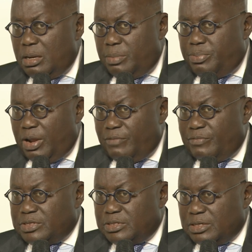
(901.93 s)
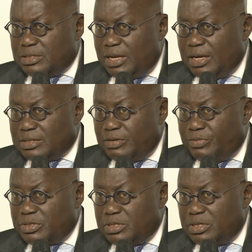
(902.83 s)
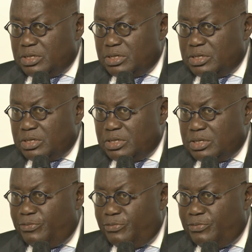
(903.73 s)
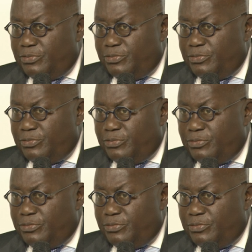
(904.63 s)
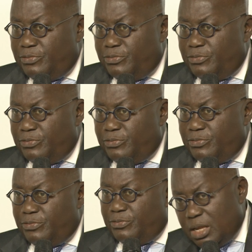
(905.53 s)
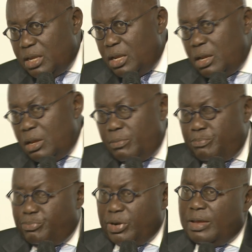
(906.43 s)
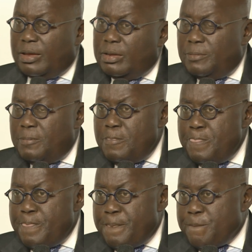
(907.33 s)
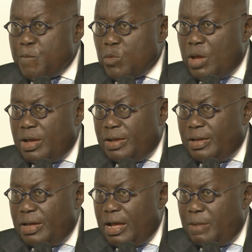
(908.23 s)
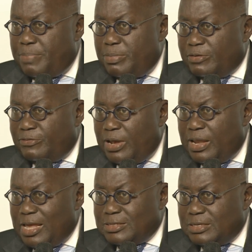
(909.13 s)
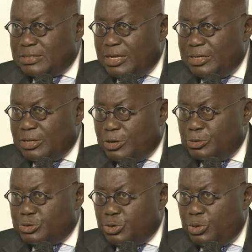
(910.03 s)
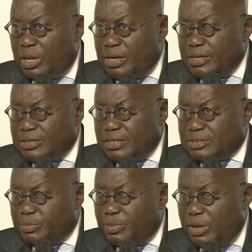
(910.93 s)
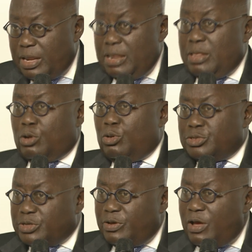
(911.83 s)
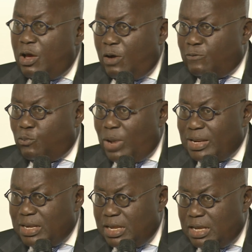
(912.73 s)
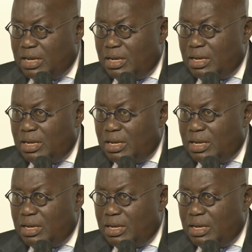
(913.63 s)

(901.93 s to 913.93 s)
private sector activity are obvious. We can see it in Ghana today, bringing our public finances under control, under discipline. In the course of 1 year,